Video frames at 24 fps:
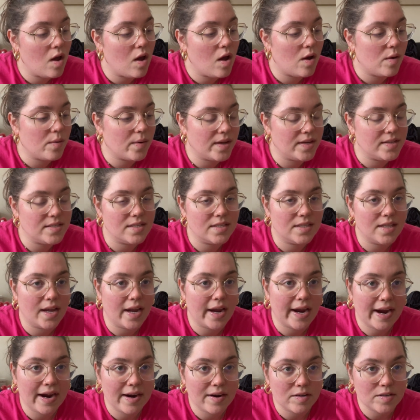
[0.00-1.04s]
okay is it the
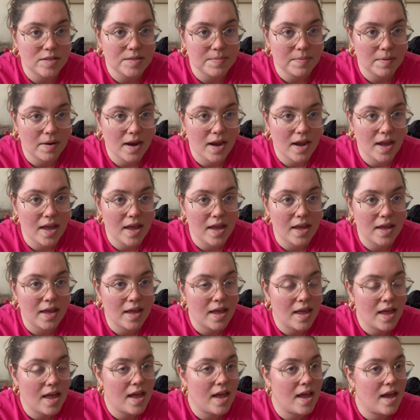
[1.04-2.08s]
hairspray
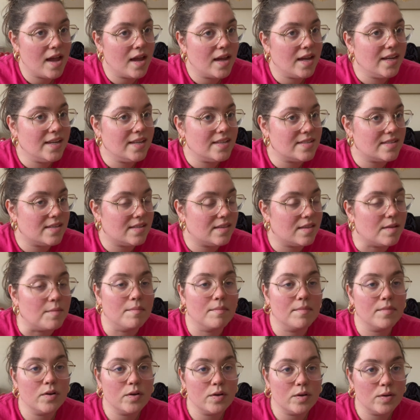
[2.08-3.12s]
is it the
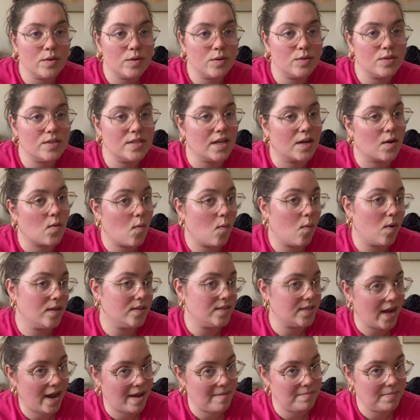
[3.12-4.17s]
mousse like what's
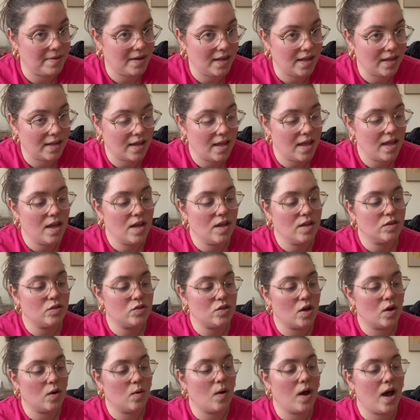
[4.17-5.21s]
happening
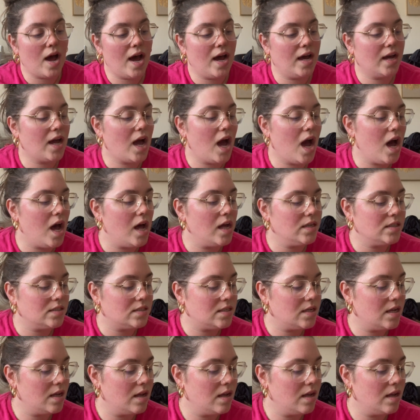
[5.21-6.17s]
so I got